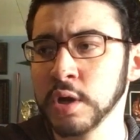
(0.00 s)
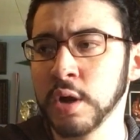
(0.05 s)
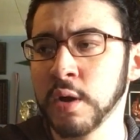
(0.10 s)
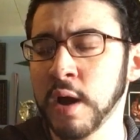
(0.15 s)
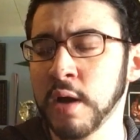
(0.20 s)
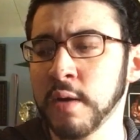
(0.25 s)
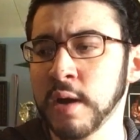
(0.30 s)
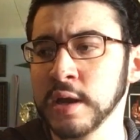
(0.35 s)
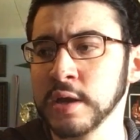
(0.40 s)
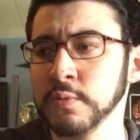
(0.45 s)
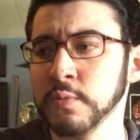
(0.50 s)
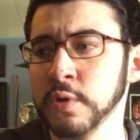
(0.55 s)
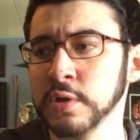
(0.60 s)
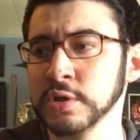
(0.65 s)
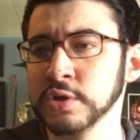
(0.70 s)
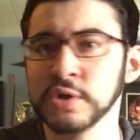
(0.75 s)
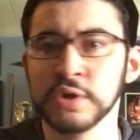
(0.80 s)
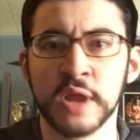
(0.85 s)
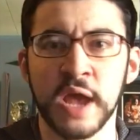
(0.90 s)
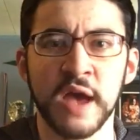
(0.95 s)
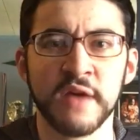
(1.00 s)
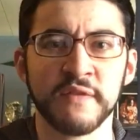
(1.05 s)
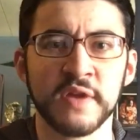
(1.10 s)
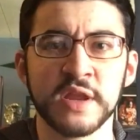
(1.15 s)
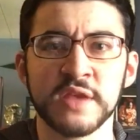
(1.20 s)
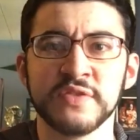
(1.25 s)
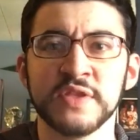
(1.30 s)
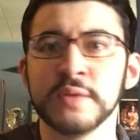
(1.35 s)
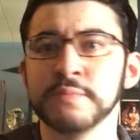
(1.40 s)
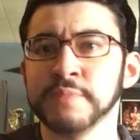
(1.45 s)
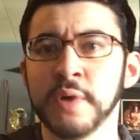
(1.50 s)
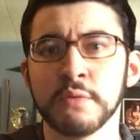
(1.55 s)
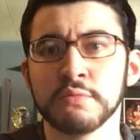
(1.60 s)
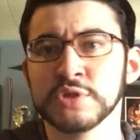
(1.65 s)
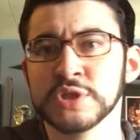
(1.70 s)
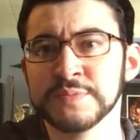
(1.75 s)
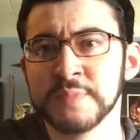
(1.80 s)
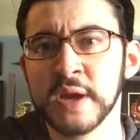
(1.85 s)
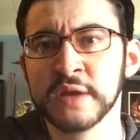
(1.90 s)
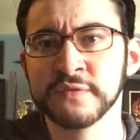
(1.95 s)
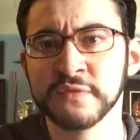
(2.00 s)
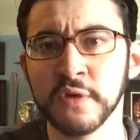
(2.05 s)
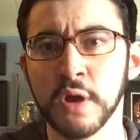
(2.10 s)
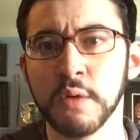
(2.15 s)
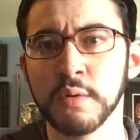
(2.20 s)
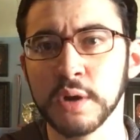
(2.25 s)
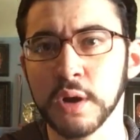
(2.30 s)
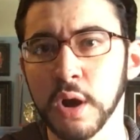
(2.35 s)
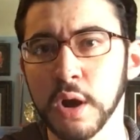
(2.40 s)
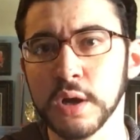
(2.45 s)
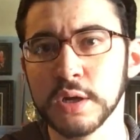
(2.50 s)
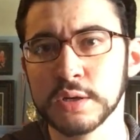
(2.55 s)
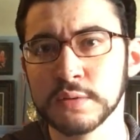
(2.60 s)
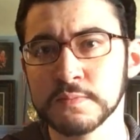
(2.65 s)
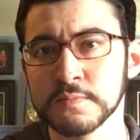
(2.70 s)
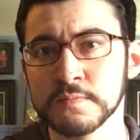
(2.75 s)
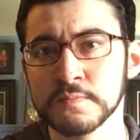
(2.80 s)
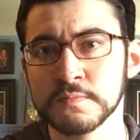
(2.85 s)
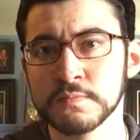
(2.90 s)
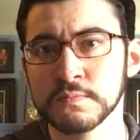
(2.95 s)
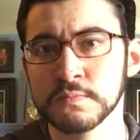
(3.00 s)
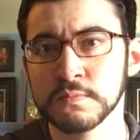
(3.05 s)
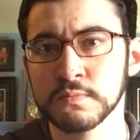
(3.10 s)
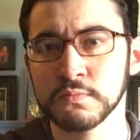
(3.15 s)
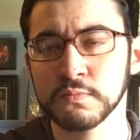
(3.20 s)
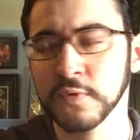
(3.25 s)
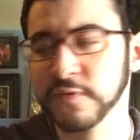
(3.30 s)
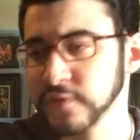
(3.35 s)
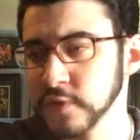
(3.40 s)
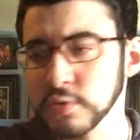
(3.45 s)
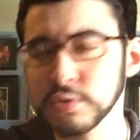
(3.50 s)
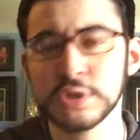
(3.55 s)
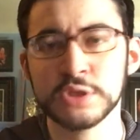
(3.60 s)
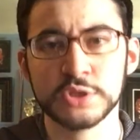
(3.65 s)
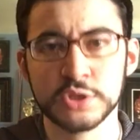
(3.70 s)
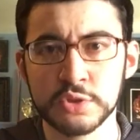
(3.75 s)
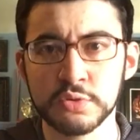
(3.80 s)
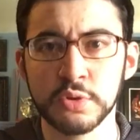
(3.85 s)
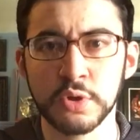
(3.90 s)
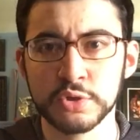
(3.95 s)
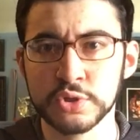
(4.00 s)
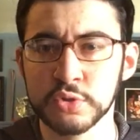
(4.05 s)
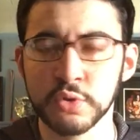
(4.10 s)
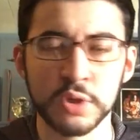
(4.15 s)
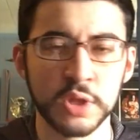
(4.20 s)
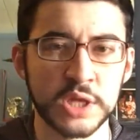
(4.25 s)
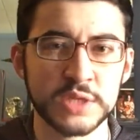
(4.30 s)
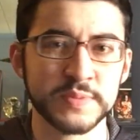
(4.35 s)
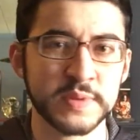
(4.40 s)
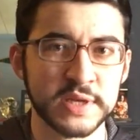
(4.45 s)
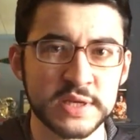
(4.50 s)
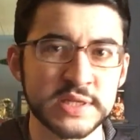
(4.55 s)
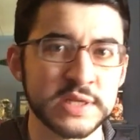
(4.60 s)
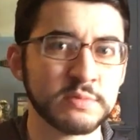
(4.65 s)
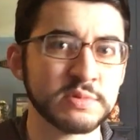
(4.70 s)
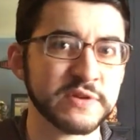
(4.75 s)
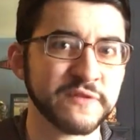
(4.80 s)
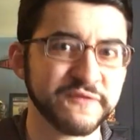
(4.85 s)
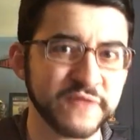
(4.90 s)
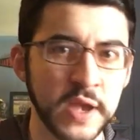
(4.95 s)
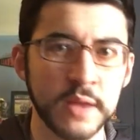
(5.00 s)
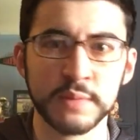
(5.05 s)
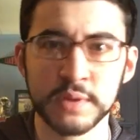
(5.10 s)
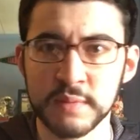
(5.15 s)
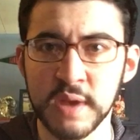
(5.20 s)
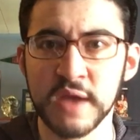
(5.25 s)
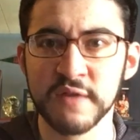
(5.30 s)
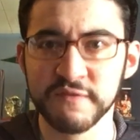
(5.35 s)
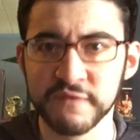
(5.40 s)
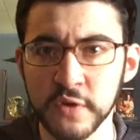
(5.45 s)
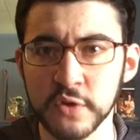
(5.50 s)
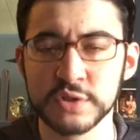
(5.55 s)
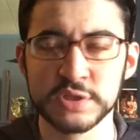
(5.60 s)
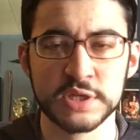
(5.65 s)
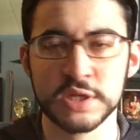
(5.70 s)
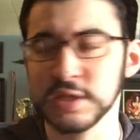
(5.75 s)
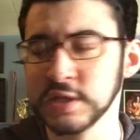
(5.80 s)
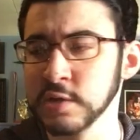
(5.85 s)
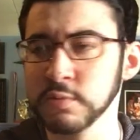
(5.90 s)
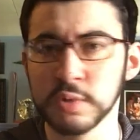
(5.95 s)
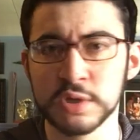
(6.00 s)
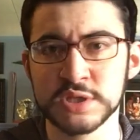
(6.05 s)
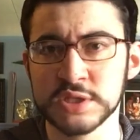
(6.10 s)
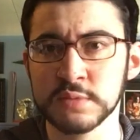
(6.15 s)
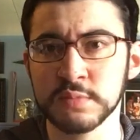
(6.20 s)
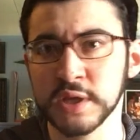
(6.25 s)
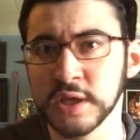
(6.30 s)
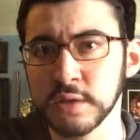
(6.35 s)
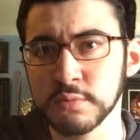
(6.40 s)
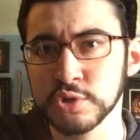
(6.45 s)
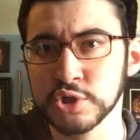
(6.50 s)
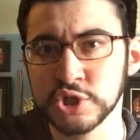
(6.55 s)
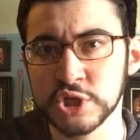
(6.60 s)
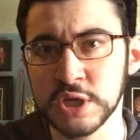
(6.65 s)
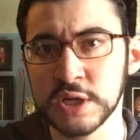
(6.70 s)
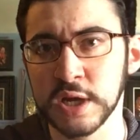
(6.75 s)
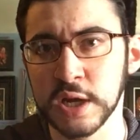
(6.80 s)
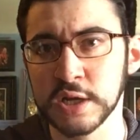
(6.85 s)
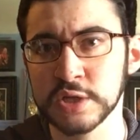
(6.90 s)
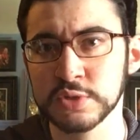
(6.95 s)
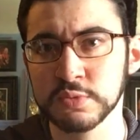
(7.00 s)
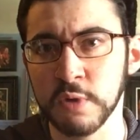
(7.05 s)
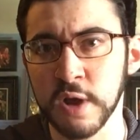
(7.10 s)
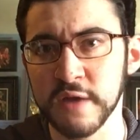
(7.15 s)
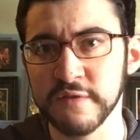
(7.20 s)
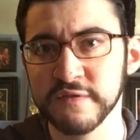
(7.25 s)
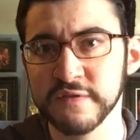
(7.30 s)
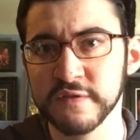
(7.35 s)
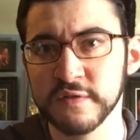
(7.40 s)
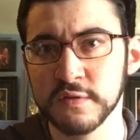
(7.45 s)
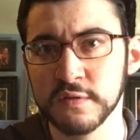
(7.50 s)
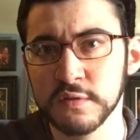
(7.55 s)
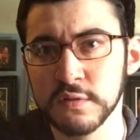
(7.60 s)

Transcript: know how anyone could have anything but respect for Owen Hart, refusing to do those storylines because he was a family man first and he didn't want to seem like he was cheating on his wife.